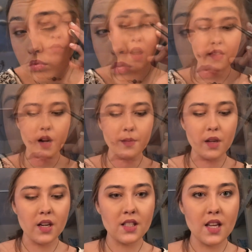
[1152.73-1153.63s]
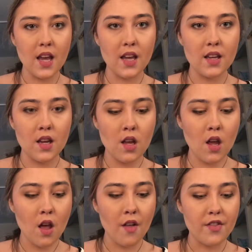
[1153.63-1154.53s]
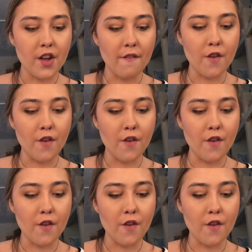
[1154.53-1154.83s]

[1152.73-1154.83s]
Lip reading: And then I'm gonna take the